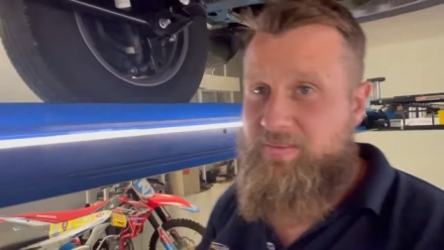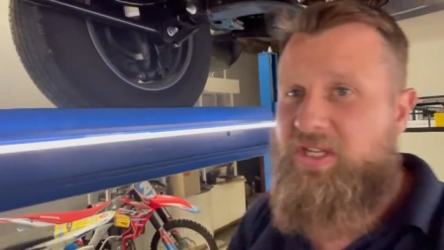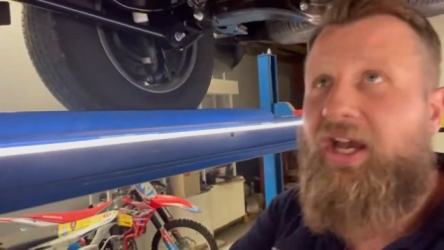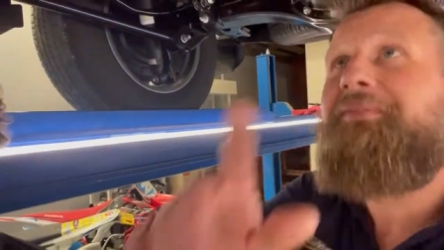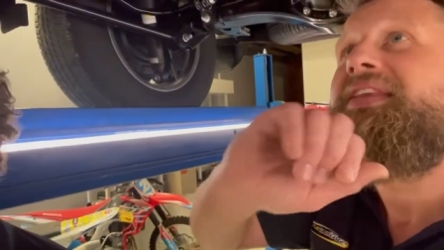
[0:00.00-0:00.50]

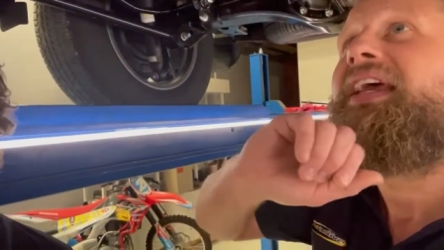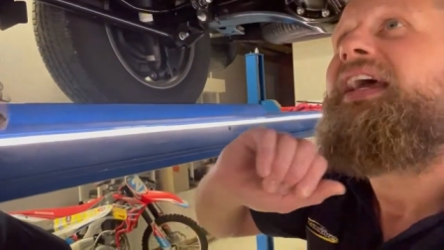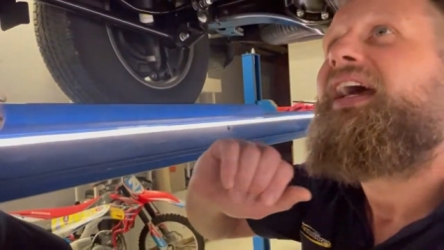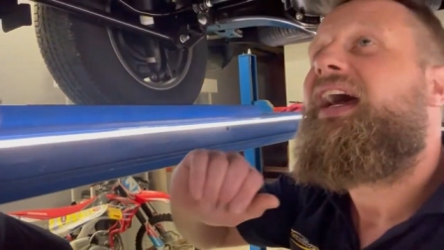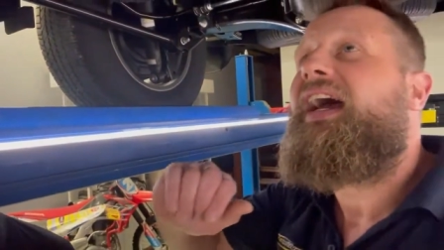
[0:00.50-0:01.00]
So
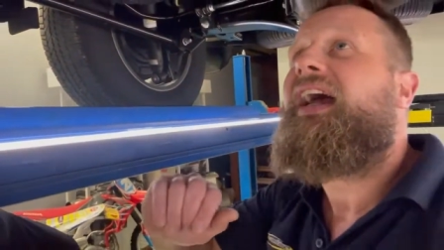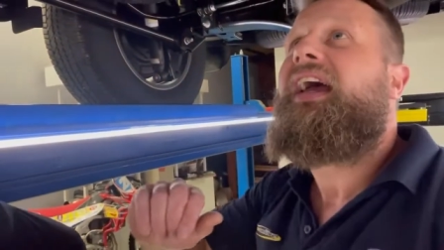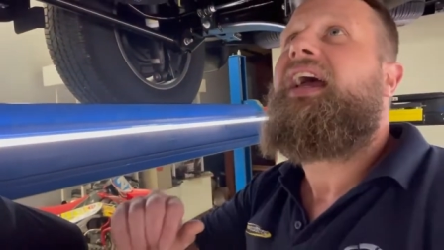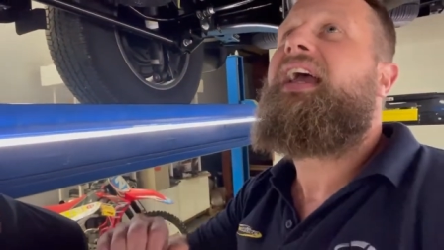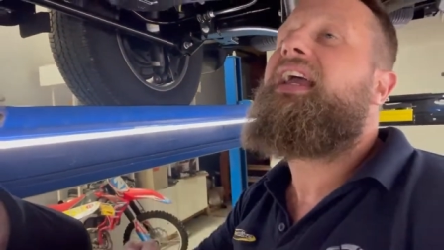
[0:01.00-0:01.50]

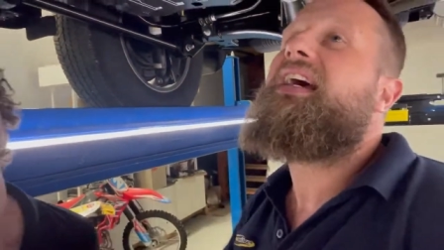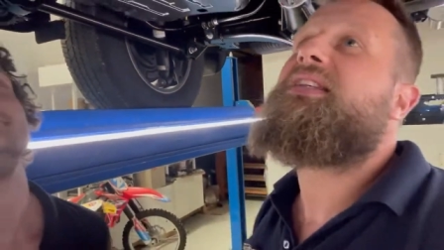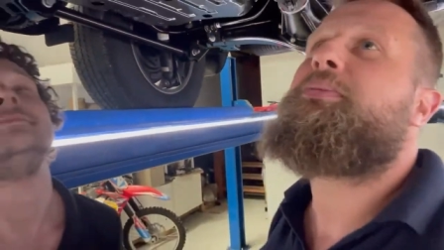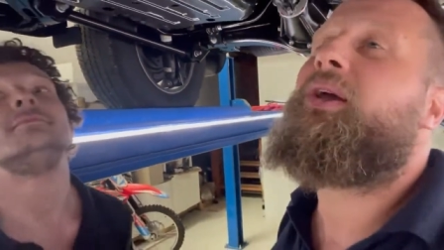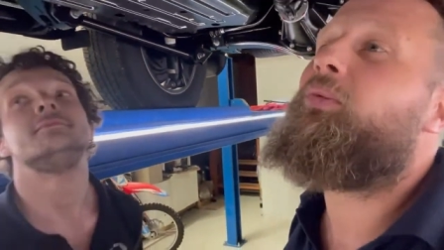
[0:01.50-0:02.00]
he has
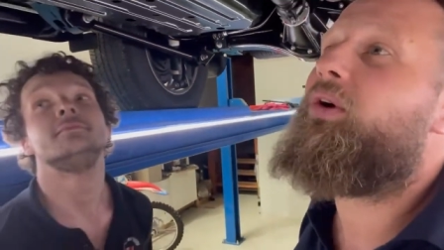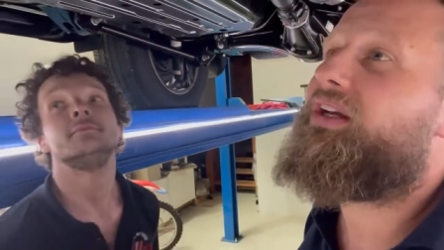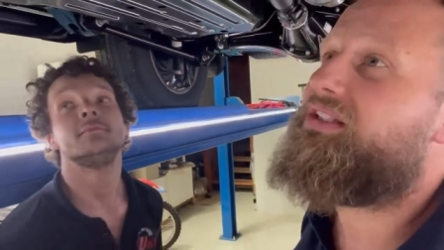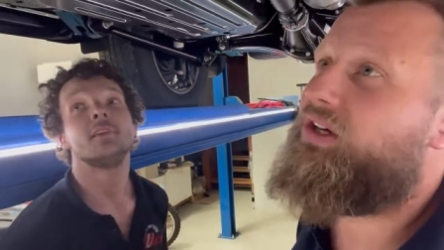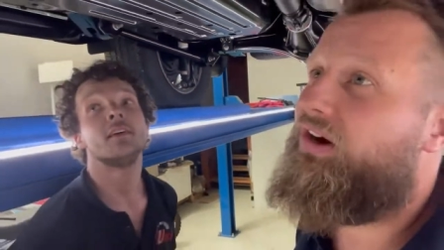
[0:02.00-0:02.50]
been
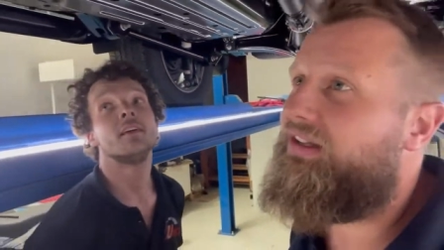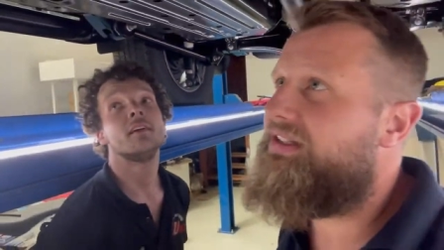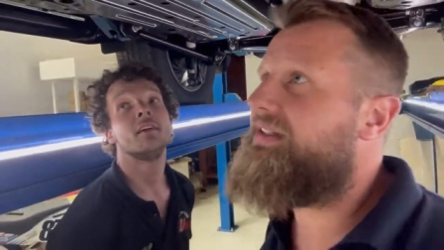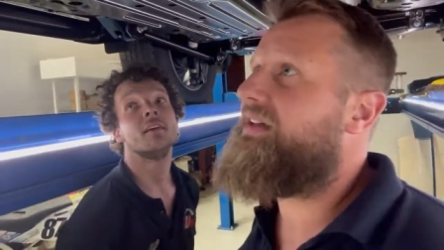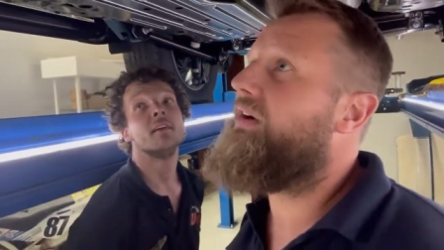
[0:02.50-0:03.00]
working
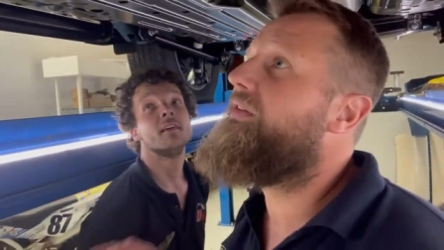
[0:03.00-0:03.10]
tirelessly on